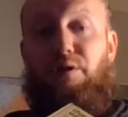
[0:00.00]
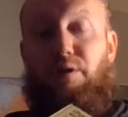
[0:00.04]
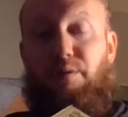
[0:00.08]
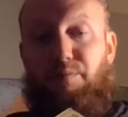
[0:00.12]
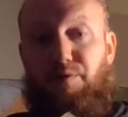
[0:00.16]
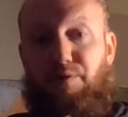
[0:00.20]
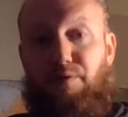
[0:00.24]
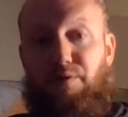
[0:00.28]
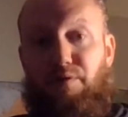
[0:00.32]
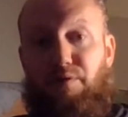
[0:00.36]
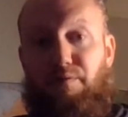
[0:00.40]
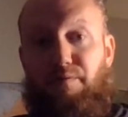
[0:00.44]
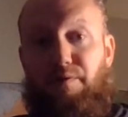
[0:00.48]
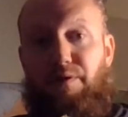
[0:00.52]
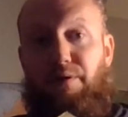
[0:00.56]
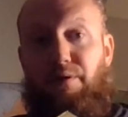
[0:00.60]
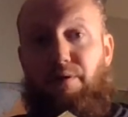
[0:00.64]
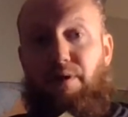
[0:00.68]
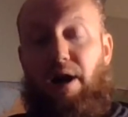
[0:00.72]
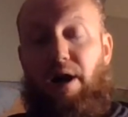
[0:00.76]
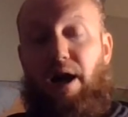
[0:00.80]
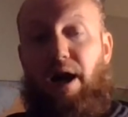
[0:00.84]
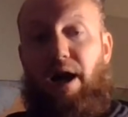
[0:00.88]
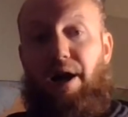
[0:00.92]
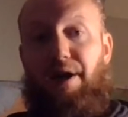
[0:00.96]
observe with your
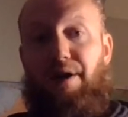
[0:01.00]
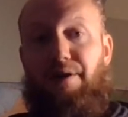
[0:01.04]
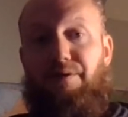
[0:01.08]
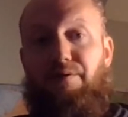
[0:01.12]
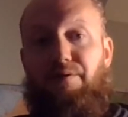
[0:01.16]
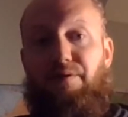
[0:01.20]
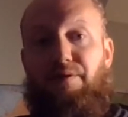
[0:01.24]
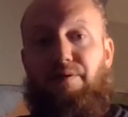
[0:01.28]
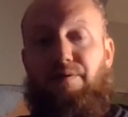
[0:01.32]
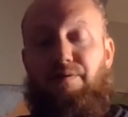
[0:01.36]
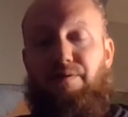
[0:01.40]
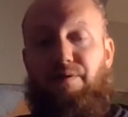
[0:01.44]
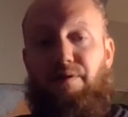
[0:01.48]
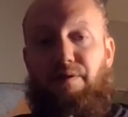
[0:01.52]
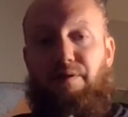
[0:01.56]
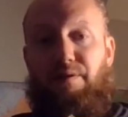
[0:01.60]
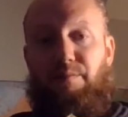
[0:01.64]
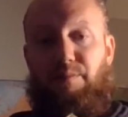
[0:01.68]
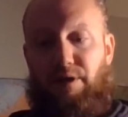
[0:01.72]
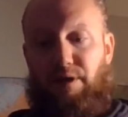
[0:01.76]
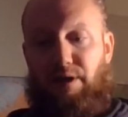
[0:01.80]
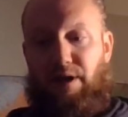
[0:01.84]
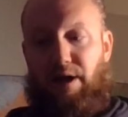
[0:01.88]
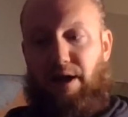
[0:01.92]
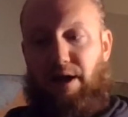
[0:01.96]
eyes, you can see them
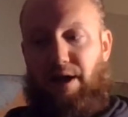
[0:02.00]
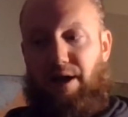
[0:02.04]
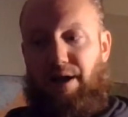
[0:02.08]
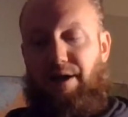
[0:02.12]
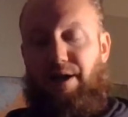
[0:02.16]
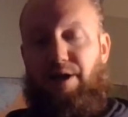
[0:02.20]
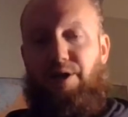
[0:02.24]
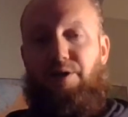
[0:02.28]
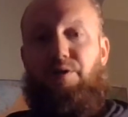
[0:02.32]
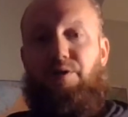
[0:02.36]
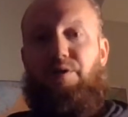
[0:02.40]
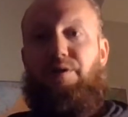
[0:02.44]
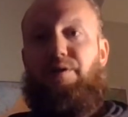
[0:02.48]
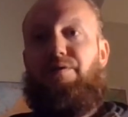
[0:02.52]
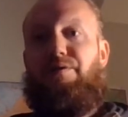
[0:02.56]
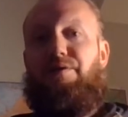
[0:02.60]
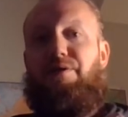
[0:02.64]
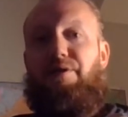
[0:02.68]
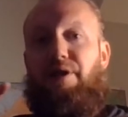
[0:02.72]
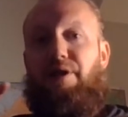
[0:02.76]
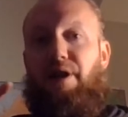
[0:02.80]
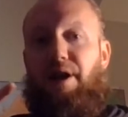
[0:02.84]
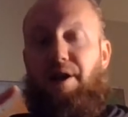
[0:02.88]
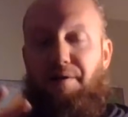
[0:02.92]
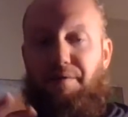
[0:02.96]
a lot, and you can
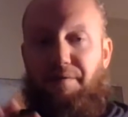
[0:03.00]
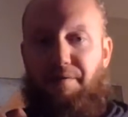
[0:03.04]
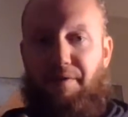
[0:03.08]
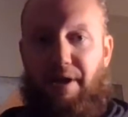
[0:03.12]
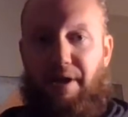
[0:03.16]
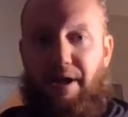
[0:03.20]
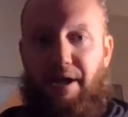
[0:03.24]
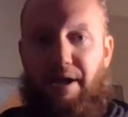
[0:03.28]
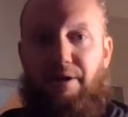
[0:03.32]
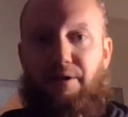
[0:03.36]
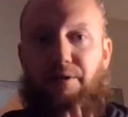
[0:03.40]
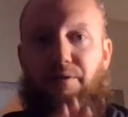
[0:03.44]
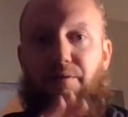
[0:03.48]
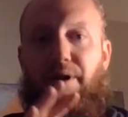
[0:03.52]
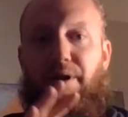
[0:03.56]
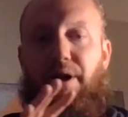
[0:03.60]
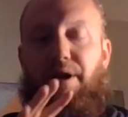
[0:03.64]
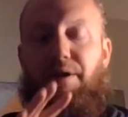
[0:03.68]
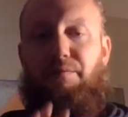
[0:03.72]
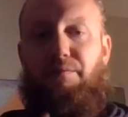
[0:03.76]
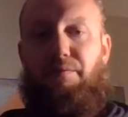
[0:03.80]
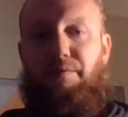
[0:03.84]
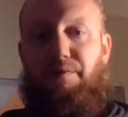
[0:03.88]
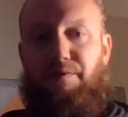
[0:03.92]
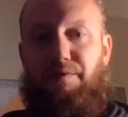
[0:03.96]
see how they
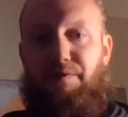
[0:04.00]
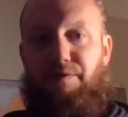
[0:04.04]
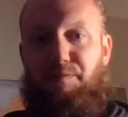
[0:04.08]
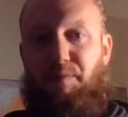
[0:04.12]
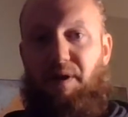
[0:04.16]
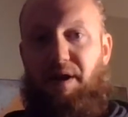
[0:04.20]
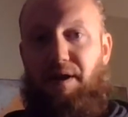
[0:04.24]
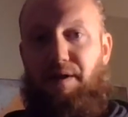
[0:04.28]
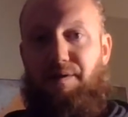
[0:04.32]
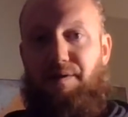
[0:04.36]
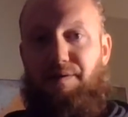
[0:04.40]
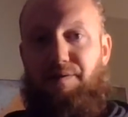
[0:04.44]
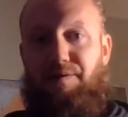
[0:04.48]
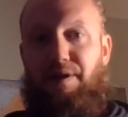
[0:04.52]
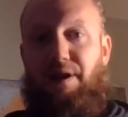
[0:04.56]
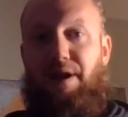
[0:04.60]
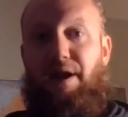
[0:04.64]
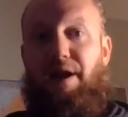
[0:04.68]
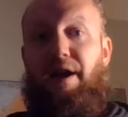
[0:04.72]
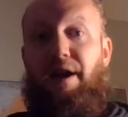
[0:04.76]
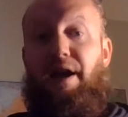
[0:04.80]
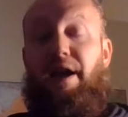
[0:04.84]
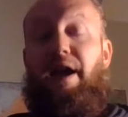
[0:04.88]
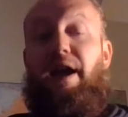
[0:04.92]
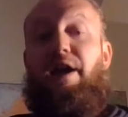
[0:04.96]
interact with the space,
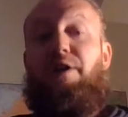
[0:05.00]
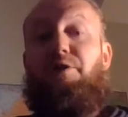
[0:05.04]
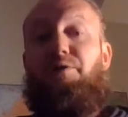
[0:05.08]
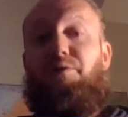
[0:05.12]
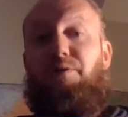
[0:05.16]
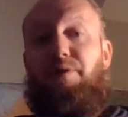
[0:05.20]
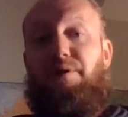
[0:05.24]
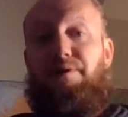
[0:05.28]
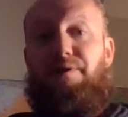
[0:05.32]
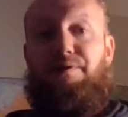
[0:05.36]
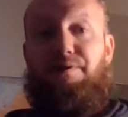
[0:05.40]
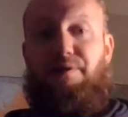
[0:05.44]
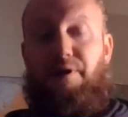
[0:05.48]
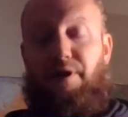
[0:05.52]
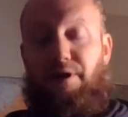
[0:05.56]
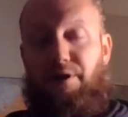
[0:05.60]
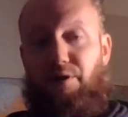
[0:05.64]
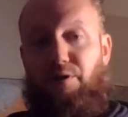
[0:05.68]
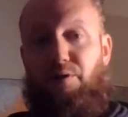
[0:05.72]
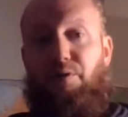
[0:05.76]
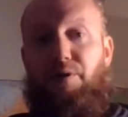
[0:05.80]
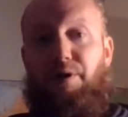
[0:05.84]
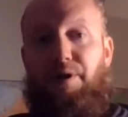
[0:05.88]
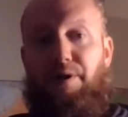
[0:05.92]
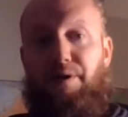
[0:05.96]
and you can design
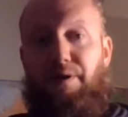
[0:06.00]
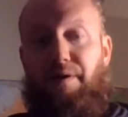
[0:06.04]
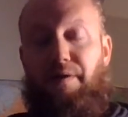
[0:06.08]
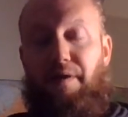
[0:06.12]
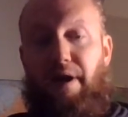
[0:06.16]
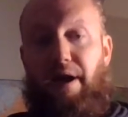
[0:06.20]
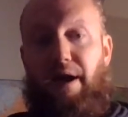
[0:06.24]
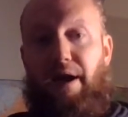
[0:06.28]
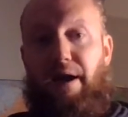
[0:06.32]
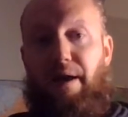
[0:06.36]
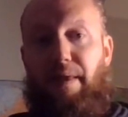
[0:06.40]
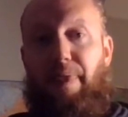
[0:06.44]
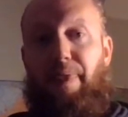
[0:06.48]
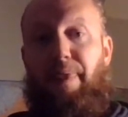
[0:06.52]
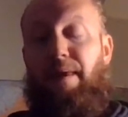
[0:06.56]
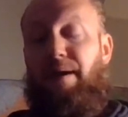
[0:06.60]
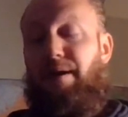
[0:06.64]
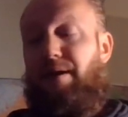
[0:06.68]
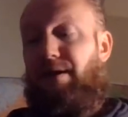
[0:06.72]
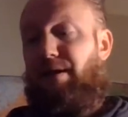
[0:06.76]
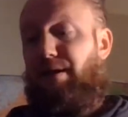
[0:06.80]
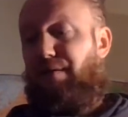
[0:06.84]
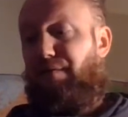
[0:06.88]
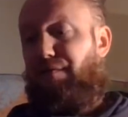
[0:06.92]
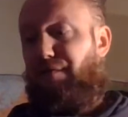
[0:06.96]
according to that.
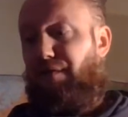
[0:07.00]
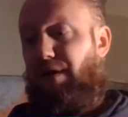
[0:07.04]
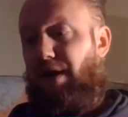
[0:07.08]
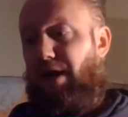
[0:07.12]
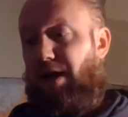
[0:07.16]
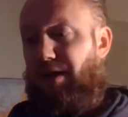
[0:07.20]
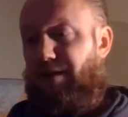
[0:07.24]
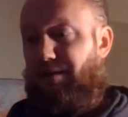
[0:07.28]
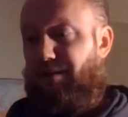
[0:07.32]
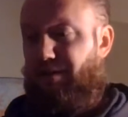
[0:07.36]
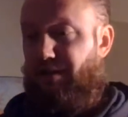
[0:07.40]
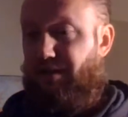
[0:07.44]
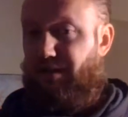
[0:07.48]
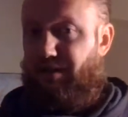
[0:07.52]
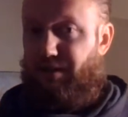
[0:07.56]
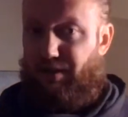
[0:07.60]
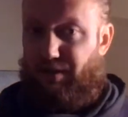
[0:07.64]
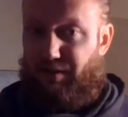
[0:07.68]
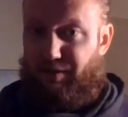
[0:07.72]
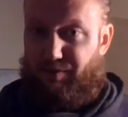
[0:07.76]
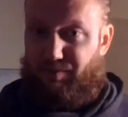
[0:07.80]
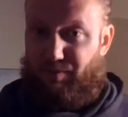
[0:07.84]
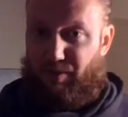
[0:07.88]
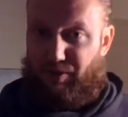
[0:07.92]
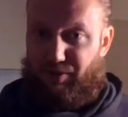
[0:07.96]
In fact,
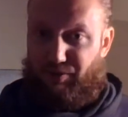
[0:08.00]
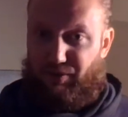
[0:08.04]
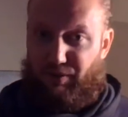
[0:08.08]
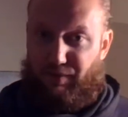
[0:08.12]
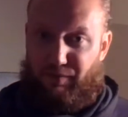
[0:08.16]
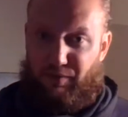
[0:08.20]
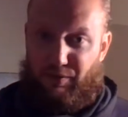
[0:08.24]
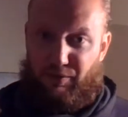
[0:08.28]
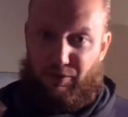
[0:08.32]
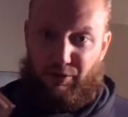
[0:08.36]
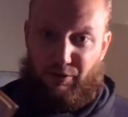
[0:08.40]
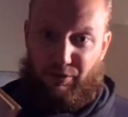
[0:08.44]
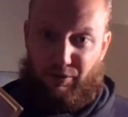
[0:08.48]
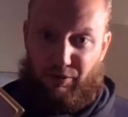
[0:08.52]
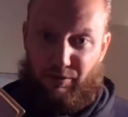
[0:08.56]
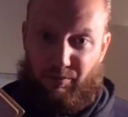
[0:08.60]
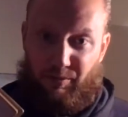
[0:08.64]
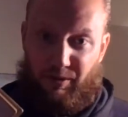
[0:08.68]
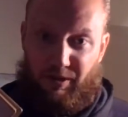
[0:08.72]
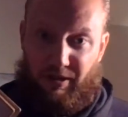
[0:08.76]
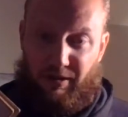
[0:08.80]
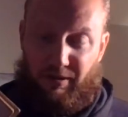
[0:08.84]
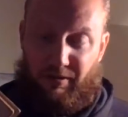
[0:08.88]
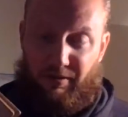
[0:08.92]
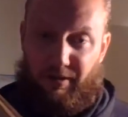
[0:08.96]
especially if you're in an
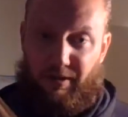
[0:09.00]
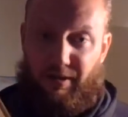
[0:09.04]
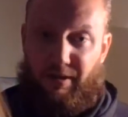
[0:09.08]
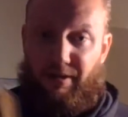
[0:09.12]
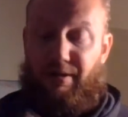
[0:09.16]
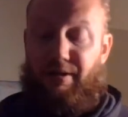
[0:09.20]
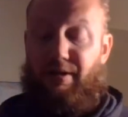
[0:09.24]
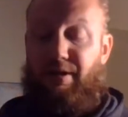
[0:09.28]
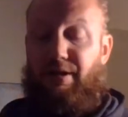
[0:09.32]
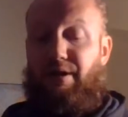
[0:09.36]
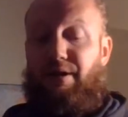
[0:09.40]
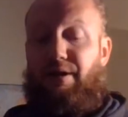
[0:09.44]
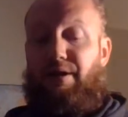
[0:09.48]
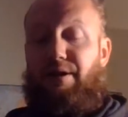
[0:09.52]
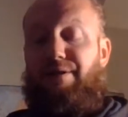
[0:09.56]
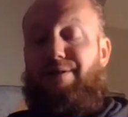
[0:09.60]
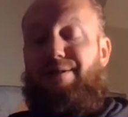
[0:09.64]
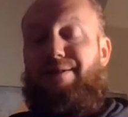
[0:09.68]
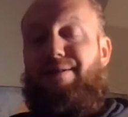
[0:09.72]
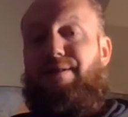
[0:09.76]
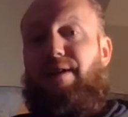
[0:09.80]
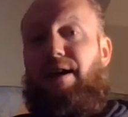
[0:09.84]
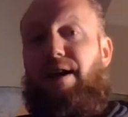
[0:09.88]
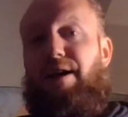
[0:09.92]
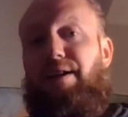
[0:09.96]
urban area,
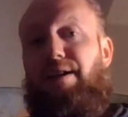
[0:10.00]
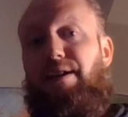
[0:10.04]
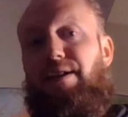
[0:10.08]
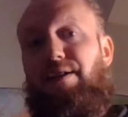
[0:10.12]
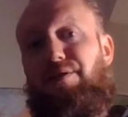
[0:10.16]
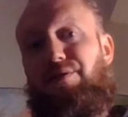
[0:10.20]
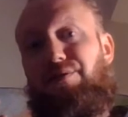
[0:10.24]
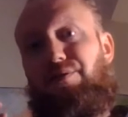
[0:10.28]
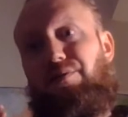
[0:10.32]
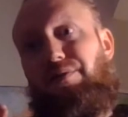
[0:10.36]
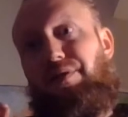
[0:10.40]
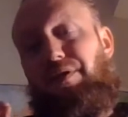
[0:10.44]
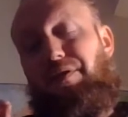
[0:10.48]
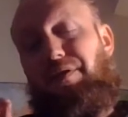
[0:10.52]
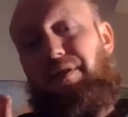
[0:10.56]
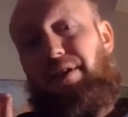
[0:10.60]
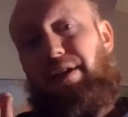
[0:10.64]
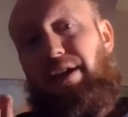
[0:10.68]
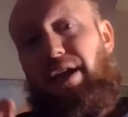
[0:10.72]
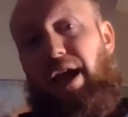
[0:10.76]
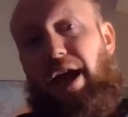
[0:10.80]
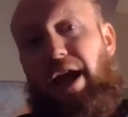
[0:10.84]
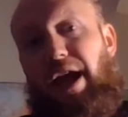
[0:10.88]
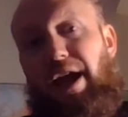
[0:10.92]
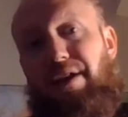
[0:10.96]
designing it so that the
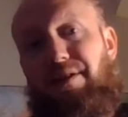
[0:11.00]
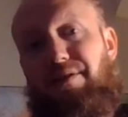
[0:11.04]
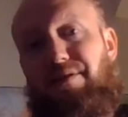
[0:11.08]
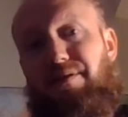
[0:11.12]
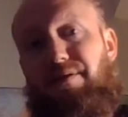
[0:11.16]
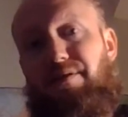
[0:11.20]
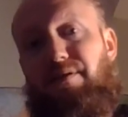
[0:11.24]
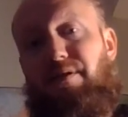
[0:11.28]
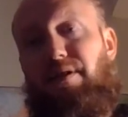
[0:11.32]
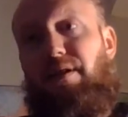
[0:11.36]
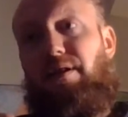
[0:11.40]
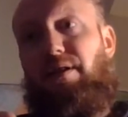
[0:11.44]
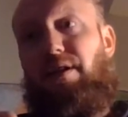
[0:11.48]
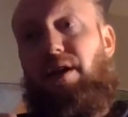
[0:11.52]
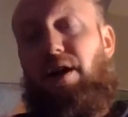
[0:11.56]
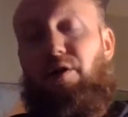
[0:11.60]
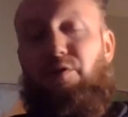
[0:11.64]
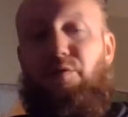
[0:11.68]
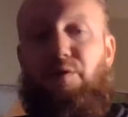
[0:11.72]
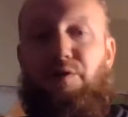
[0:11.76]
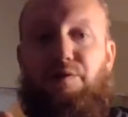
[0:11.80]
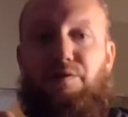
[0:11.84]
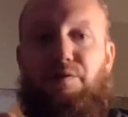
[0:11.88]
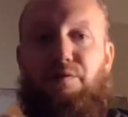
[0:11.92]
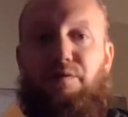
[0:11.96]
cats cannot
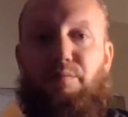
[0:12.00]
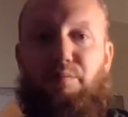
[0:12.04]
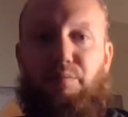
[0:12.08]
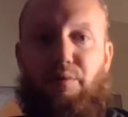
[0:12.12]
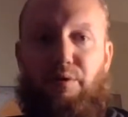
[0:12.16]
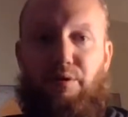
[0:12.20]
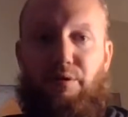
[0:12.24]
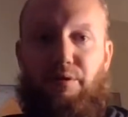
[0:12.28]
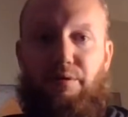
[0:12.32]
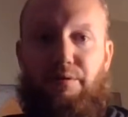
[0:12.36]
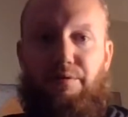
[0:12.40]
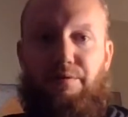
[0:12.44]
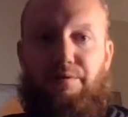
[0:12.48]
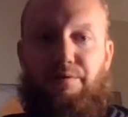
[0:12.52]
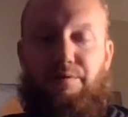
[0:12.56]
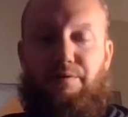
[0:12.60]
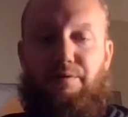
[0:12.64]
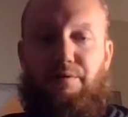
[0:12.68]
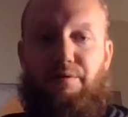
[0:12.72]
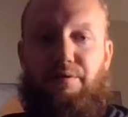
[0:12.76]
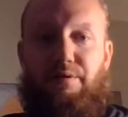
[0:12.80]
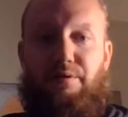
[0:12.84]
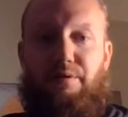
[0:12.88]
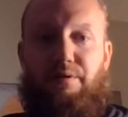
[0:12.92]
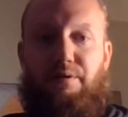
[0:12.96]
reach the birds